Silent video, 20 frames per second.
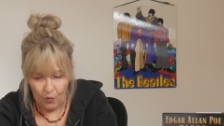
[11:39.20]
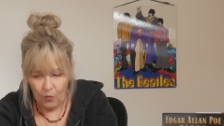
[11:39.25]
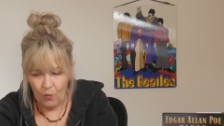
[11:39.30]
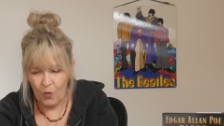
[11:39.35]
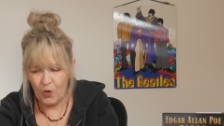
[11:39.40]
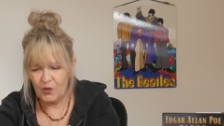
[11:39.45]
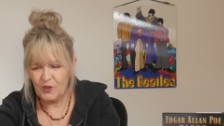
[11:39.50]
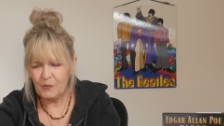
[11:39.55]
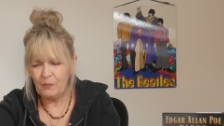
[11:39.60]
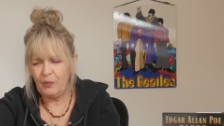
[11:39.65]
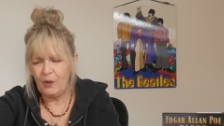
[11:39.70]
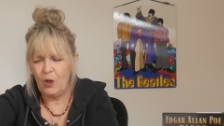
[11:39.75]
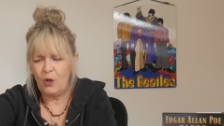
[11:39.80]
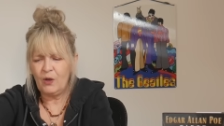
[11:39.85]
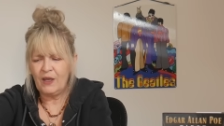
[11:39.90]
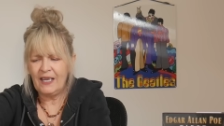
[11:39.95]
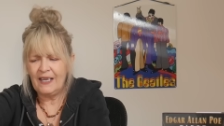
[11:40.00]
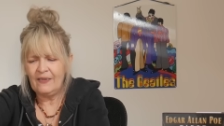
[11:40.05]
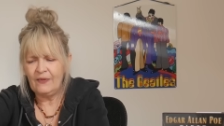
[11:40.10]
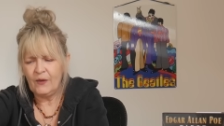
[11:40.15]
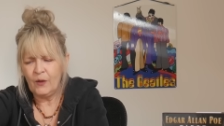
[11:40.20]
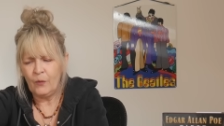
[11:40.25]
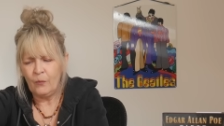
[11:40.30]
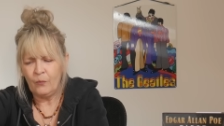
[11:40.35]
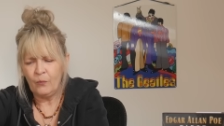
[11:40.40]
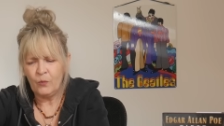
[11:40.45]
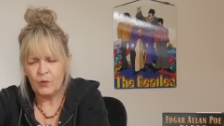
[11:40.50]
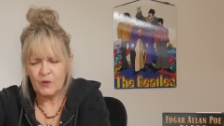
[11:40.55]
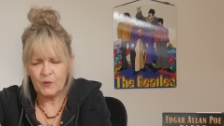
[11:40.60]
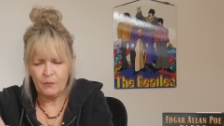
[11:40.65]
what's blocking them?
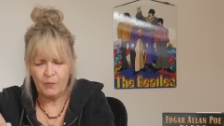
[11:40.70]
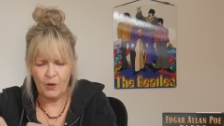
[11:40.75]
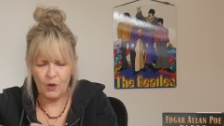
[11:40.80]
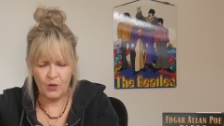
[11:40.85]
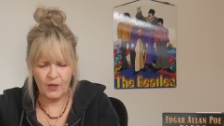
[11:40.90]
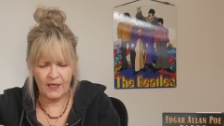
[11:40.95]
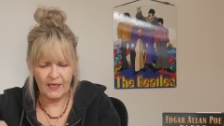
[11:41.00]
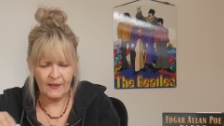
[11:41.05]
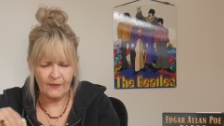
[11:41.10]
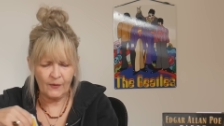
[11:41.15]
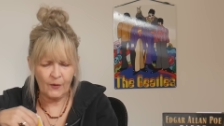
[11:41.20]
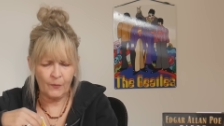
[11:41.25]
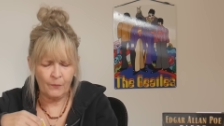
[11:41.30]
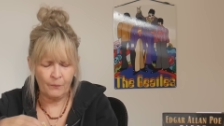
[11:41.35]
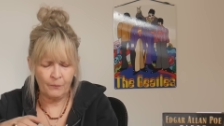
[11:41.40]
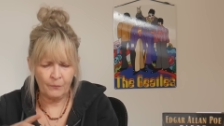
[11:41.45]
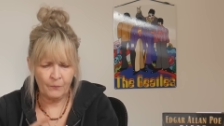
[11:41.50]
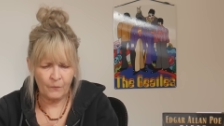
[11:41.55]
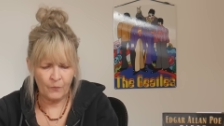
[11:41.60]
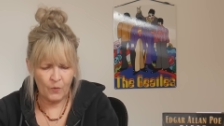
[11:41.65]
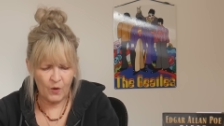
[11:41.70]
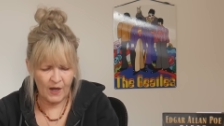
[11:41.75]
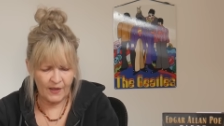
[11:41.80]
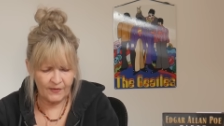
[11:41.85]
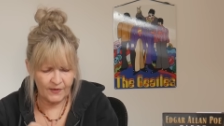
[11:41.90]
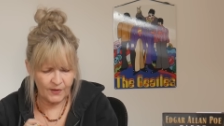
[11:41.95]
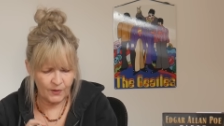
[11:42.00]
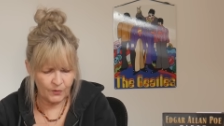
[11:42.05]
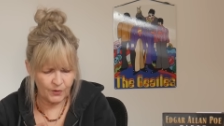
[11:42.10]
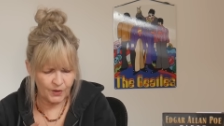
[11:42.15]
What's blocking them? Why are
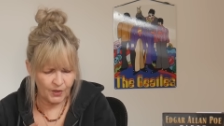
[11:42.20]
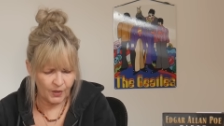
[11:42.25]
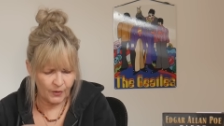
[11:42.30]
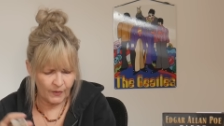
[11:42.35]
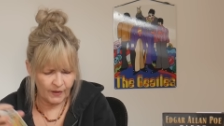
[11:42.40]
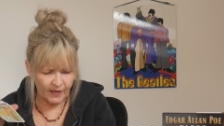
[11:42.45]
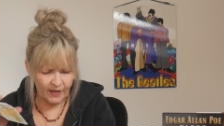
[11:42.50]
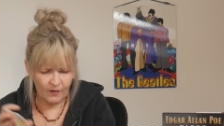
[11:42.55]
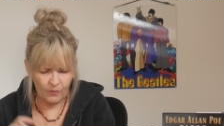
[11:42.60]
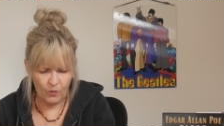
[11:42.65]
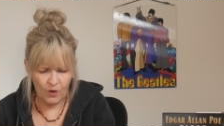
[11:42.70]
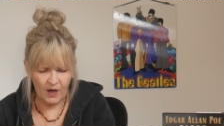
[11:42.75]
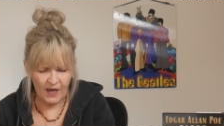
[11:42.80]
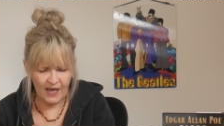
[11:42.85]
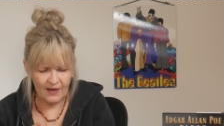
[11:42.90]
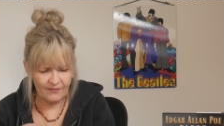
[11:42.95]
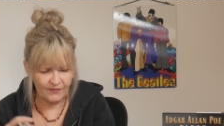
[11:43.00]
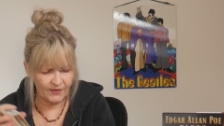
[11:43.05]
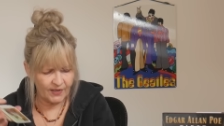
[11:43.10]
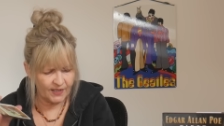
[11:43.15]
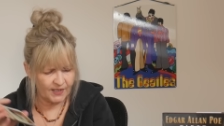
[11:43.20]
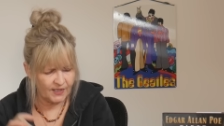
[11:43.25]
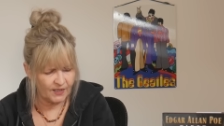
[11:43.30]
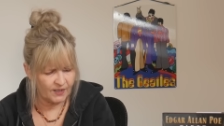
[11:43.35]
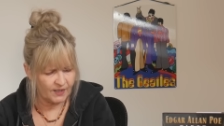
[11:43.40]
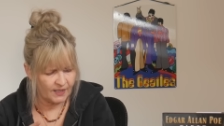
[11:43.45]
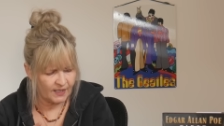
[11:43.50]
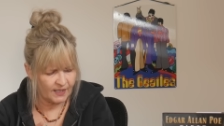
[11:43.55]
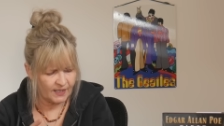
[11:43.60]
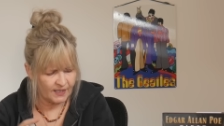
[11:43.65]
they not doing it? Why haven't they
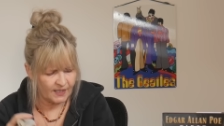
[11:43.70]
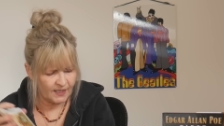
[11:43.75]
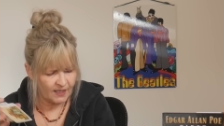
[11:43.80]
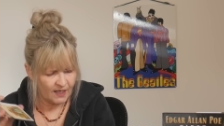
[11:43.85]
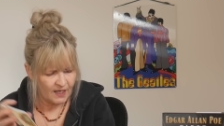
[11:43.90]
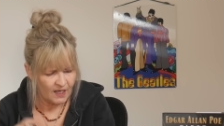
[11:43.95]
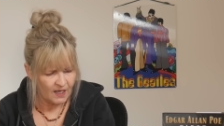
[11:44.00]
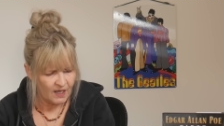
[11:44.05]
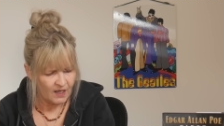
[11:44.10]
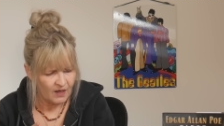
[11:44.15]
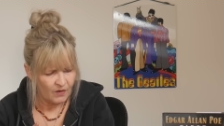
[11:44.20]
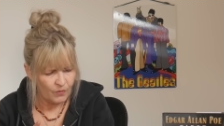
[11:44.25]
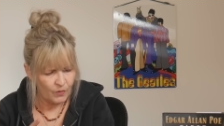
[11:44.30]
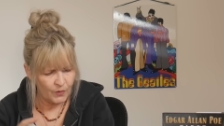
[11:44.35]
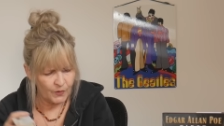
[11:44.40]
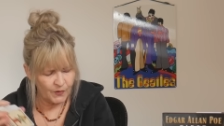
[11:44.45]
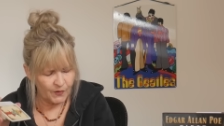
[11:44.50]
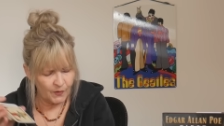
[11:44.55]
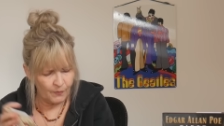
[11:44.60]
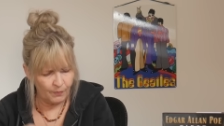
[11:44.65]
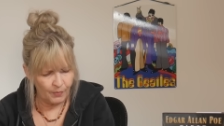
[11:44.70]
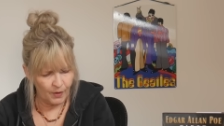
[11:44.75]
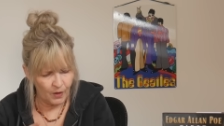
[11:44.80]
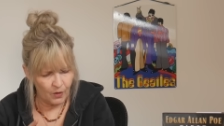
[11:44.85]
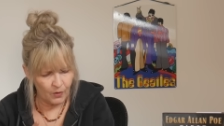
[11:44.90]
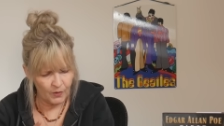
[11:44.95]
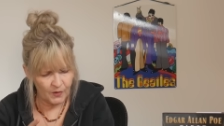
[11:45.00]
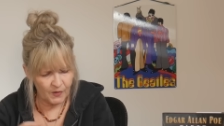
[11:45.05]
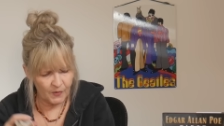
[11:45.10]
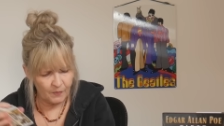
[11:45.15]
done it? What's the
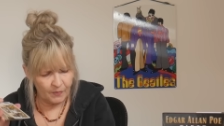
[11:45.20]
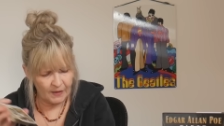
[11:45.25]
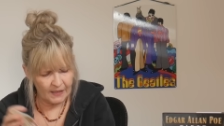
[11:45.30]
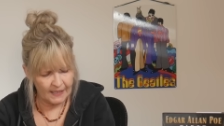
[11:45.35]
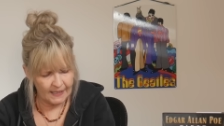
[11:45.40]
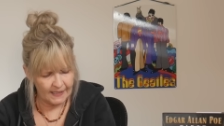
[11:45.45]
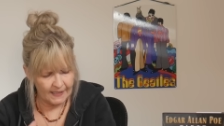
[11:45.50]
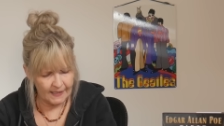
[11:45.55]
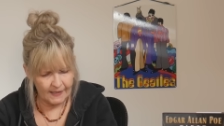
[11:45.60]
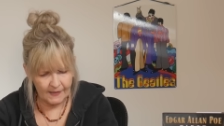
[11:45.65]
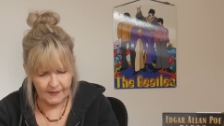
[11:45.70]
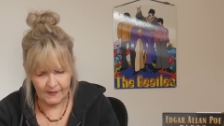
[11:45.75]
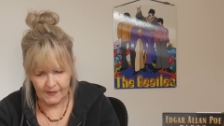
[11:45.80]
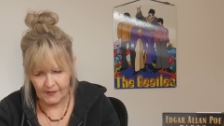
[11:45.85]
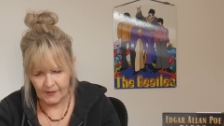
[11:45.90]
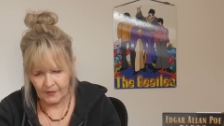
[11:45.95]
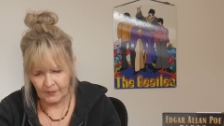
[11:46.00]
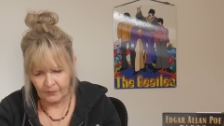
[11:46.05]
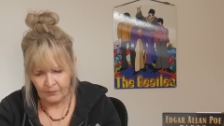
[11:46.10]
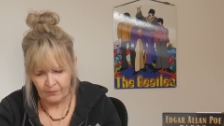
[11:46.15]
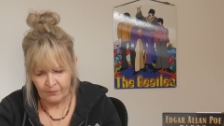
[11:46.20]
blocks, please?